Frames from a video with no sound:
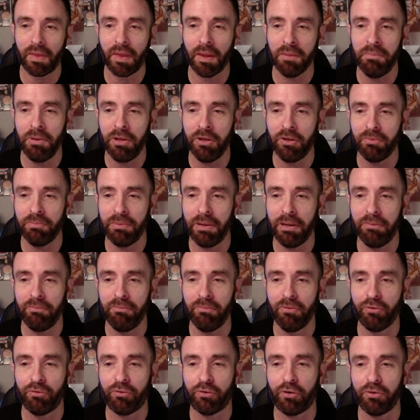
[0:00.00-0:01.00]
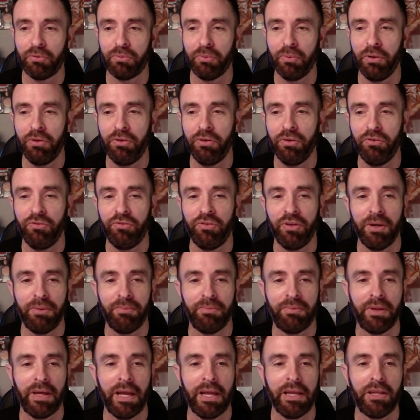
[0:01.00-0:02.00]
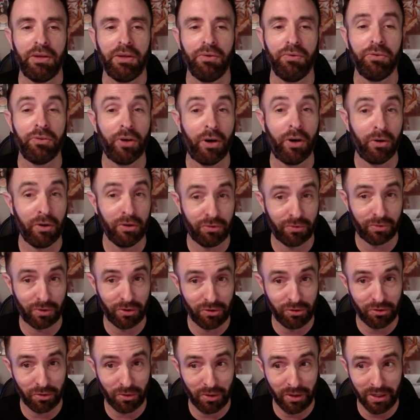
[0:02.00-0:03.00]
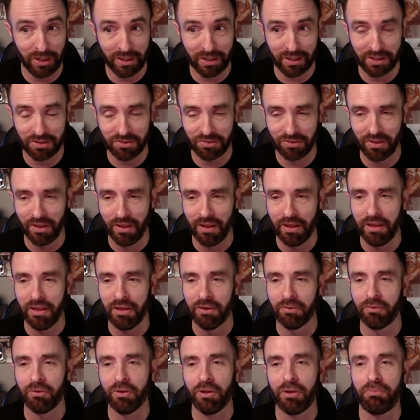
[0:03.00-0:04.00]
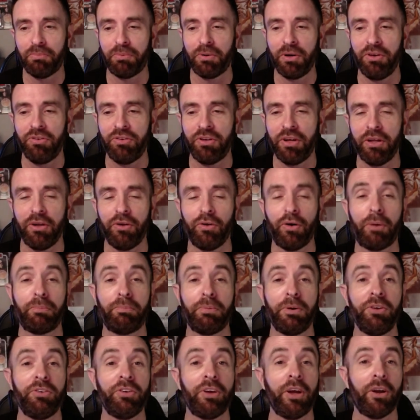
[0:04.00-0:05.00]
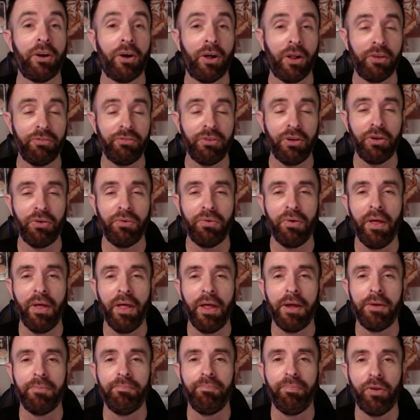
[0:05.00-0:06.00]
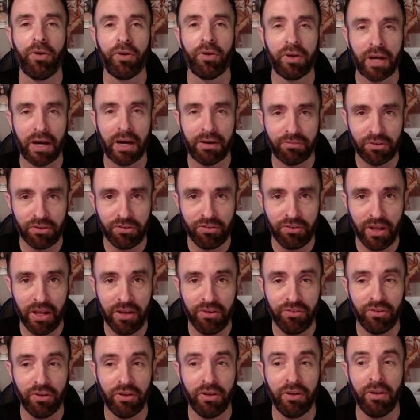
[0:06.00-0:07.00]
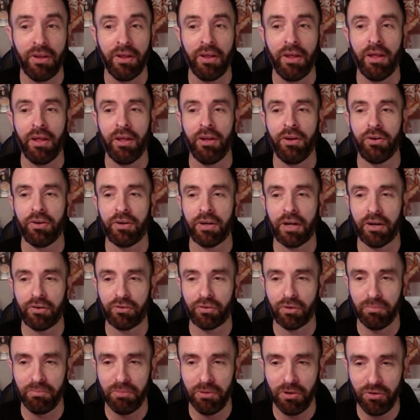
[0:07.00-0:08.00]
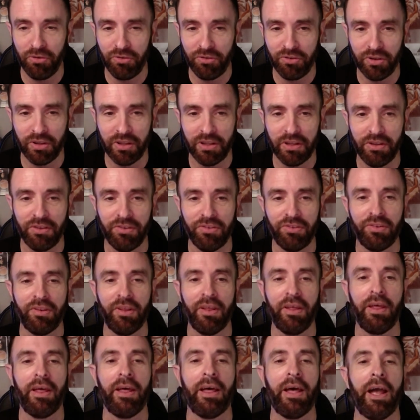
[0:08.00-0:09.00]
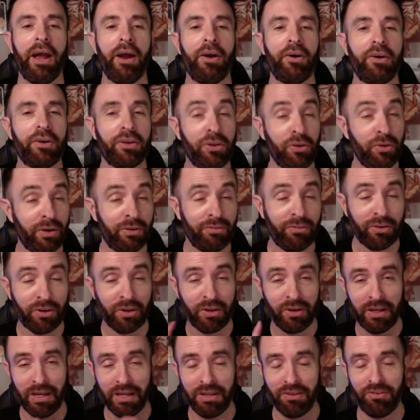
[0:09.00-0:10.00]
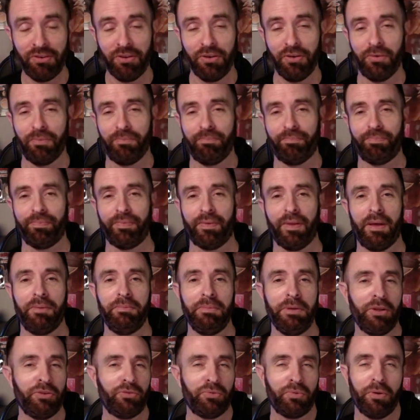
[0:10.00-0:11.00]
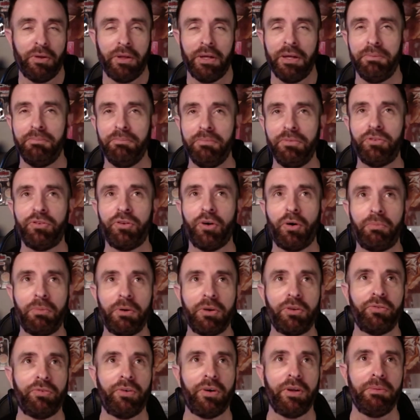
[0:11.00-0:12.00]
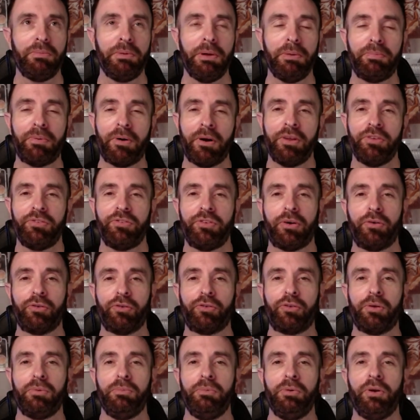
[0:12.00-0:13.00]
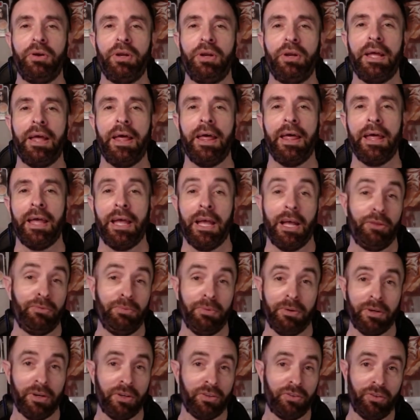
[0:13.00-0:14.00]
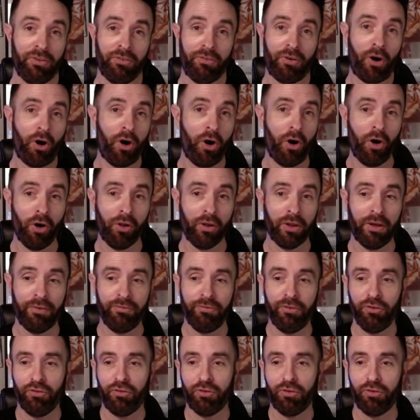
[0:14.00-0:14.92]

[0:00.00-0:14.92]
Meantime, may the Force be with you. Jim, thank you as always for joining us. Really appreciate you. I appreciate all of you, your conversation, your contributions. Eric, you have a good night too. I mean, it's really so much fun to be a part of the Star Wars community. It's because of all of you.